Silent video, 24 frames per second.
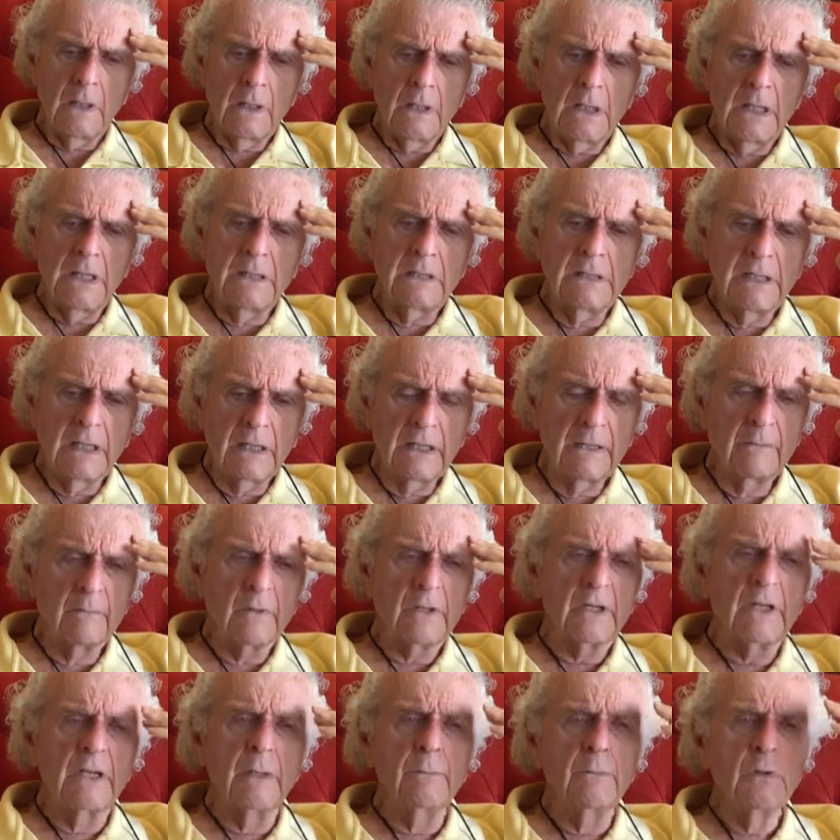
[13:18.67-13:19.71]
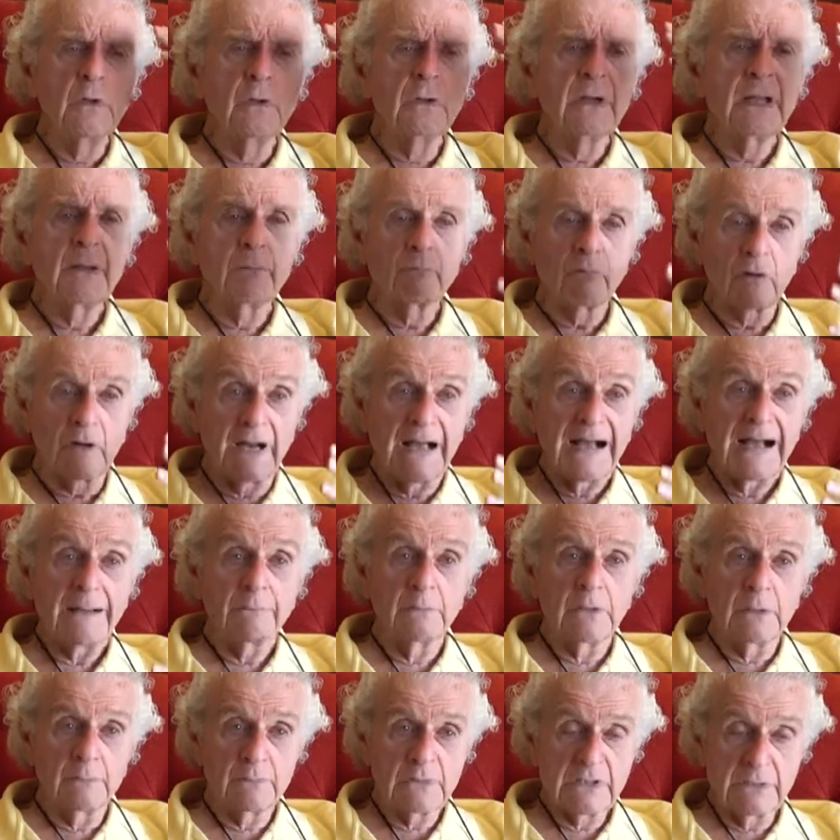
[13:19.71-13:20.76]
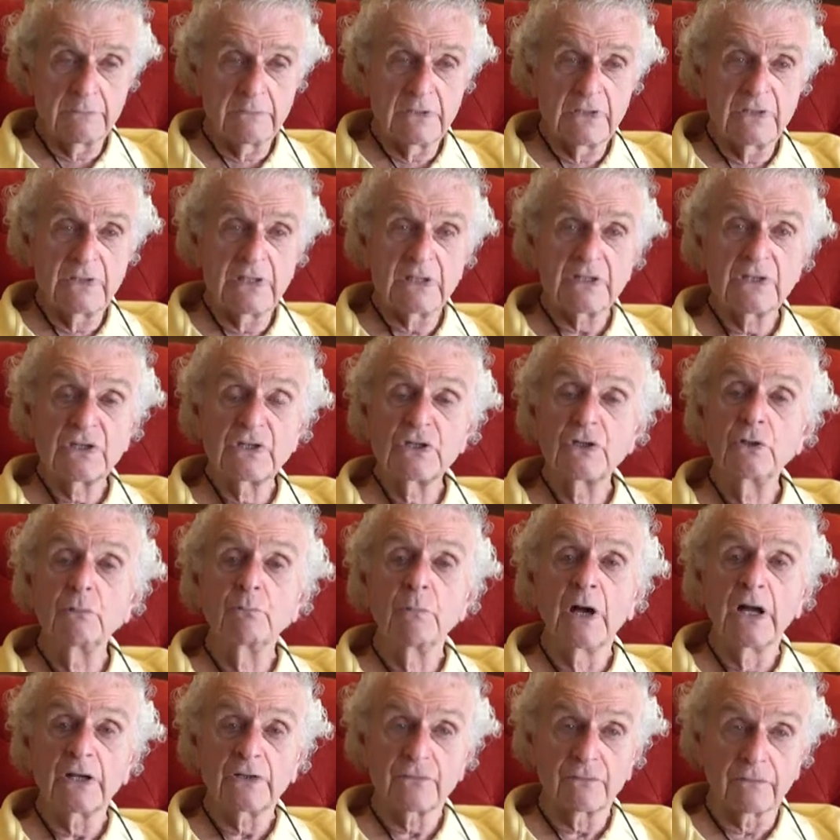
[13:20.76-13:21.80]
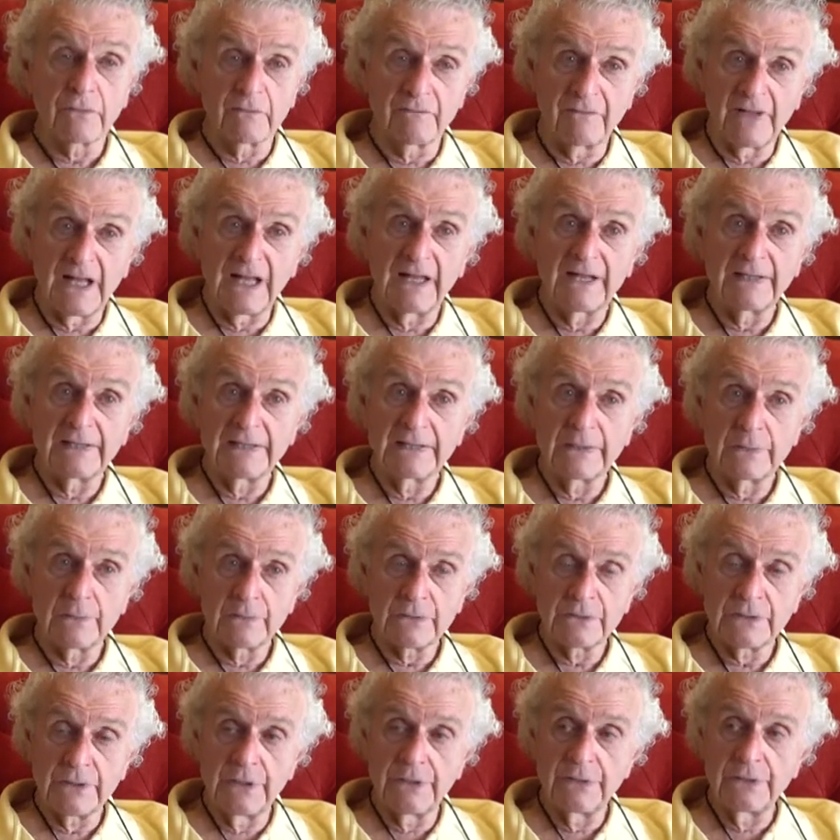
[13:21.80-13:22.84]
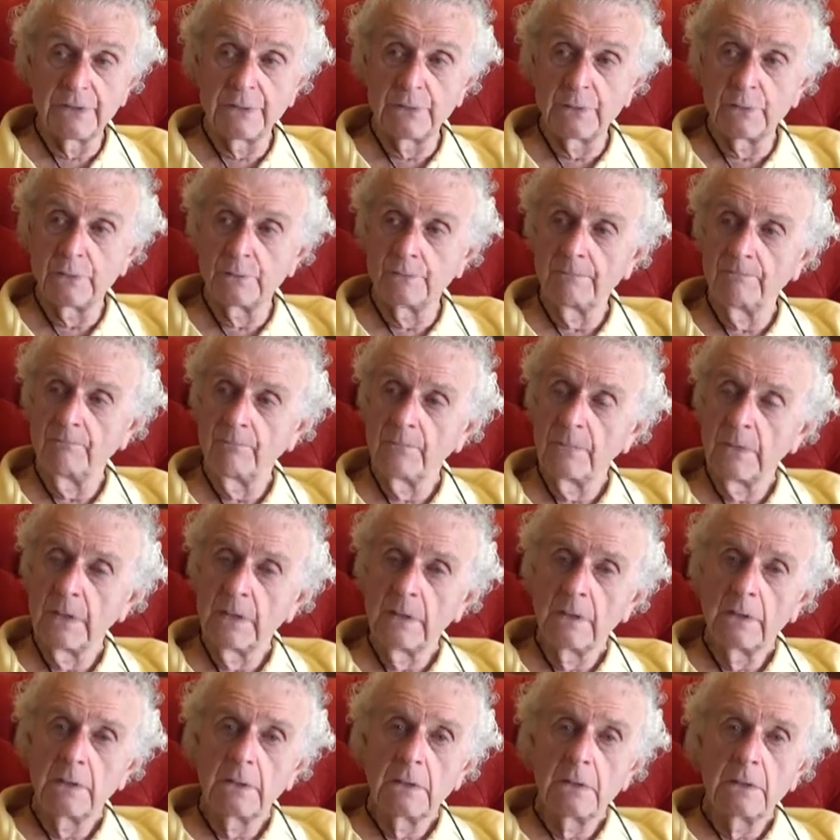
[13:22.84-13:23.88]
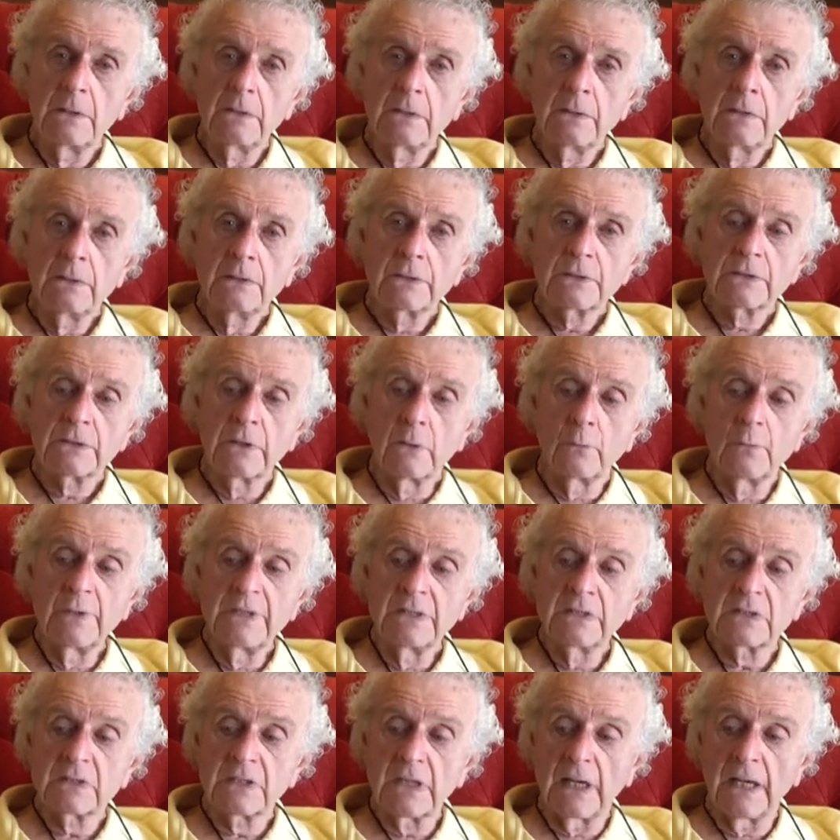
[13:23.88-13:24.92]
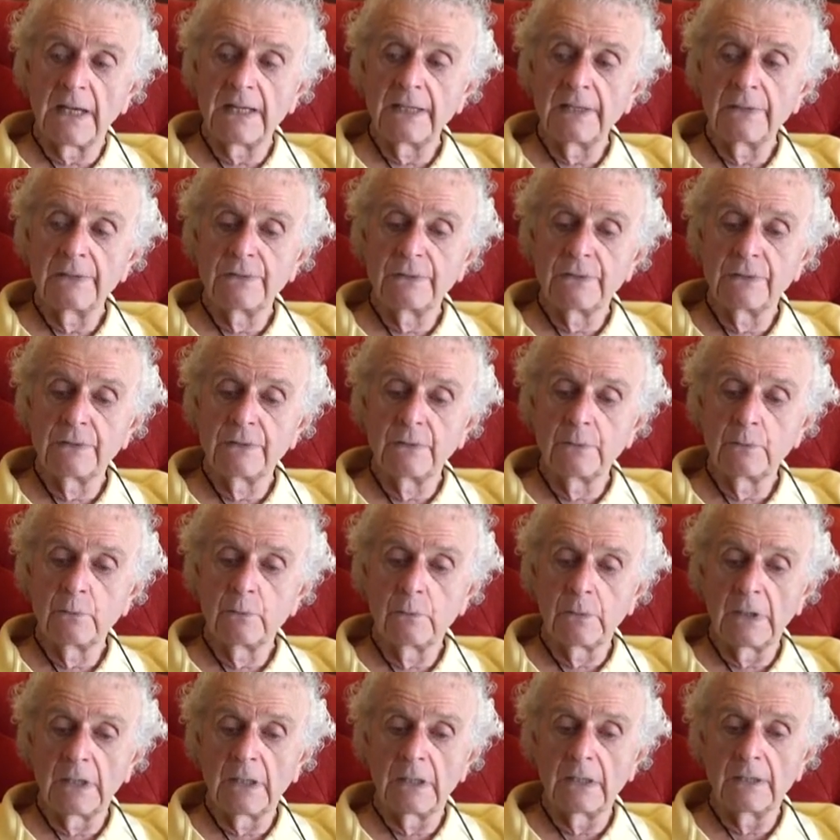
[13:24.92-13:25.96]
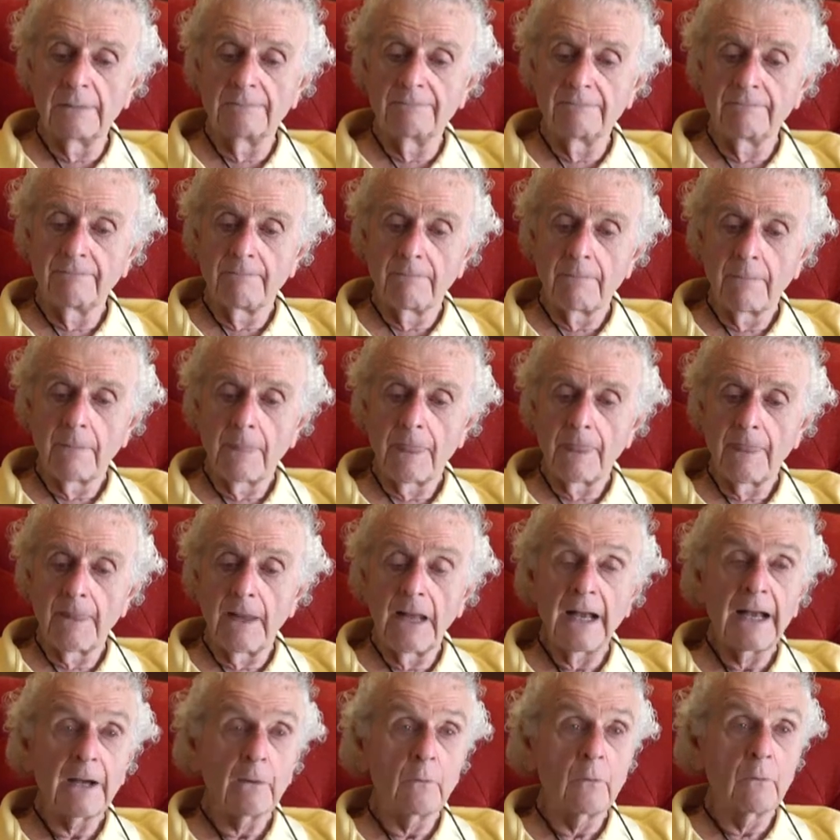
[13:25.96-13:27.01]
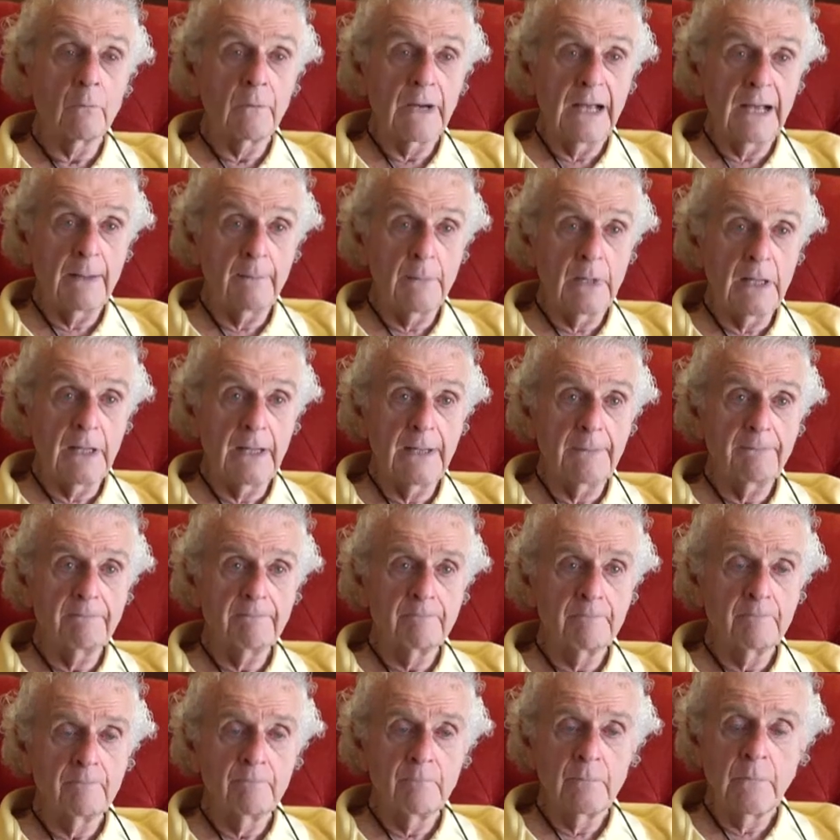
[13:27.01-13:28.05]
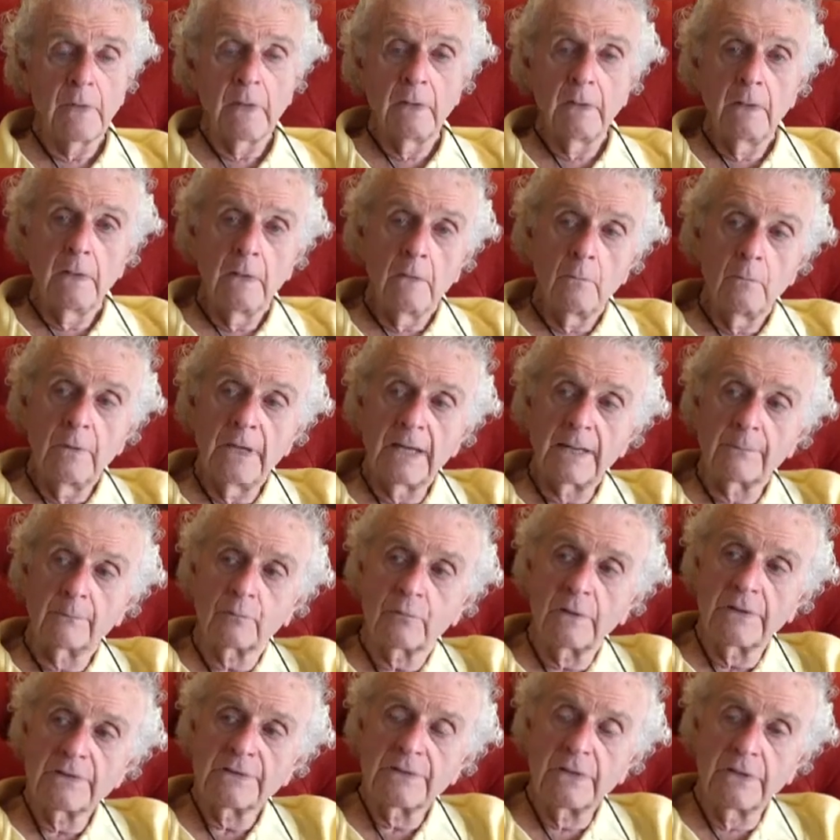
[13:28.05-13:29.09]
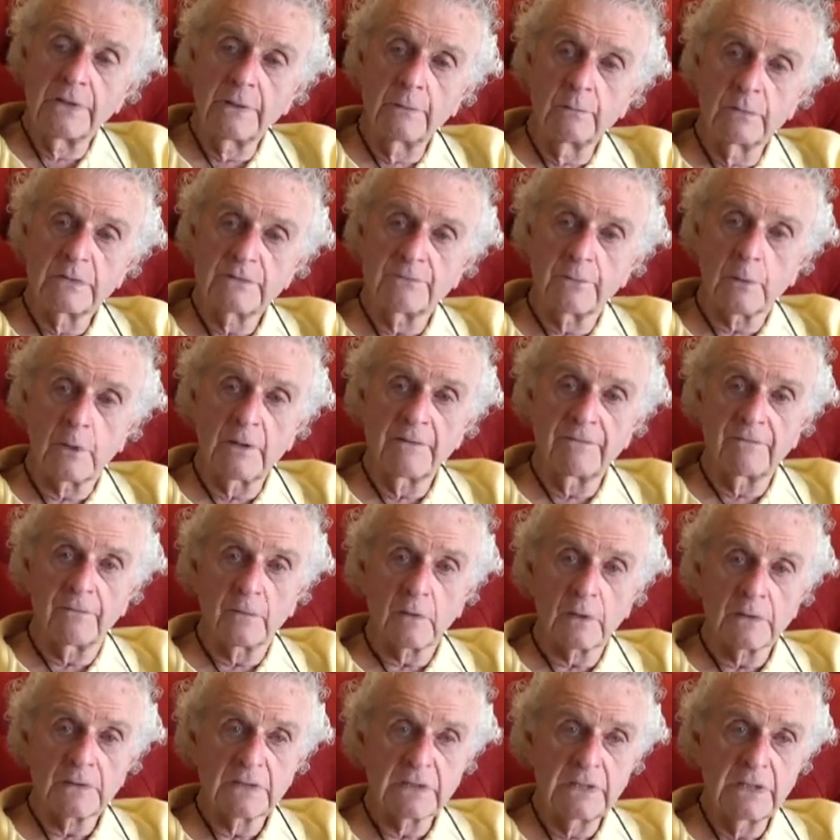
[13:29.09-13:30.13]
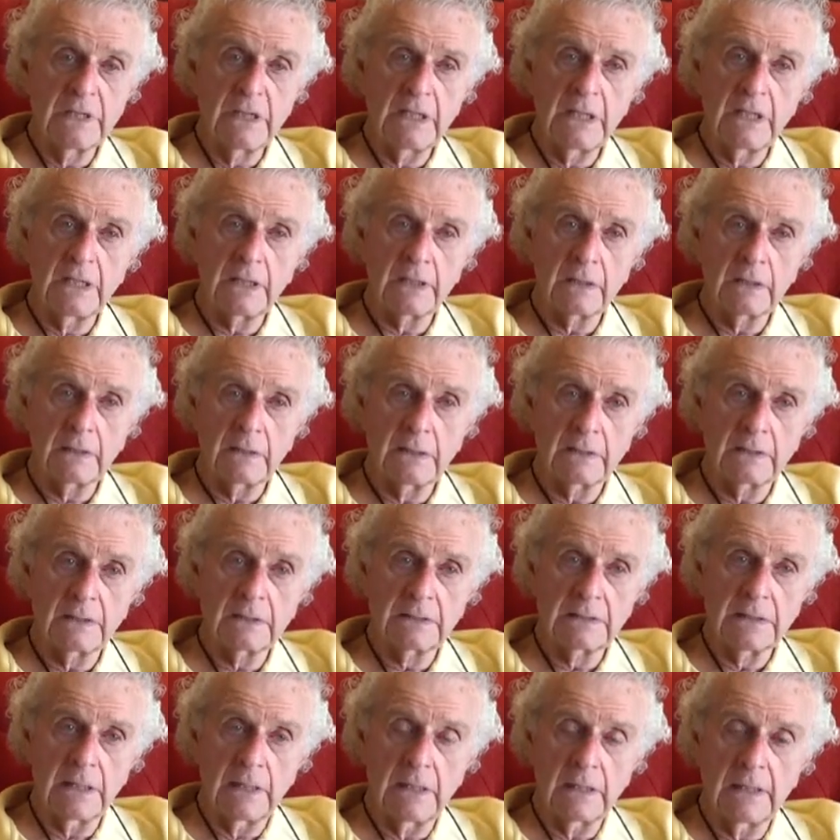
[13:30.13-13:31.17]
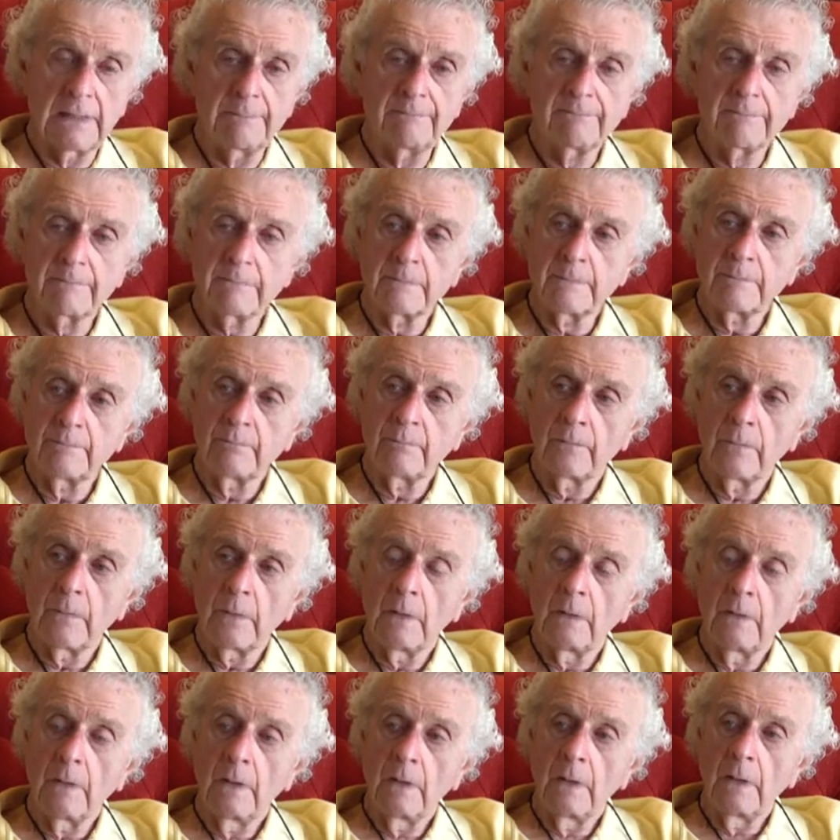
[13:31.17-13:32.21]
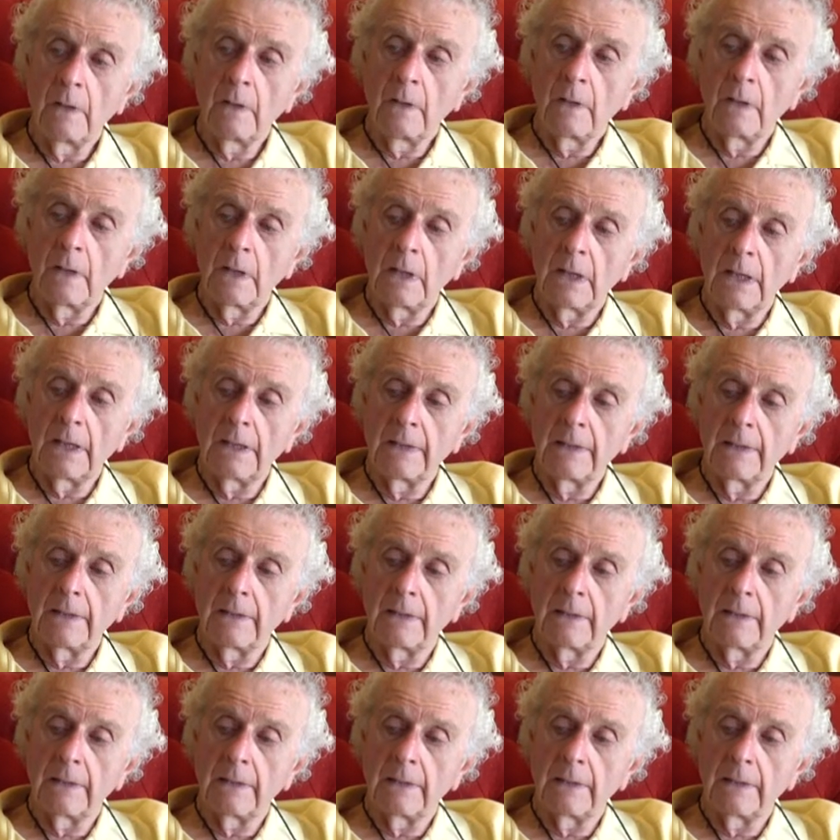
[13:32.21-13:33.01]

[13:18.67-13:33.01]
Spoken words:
dealing with community problems. It was just too much for volunteers to do. So we decided to hire a rabbi. We had a president who was very far-seeing at the time, and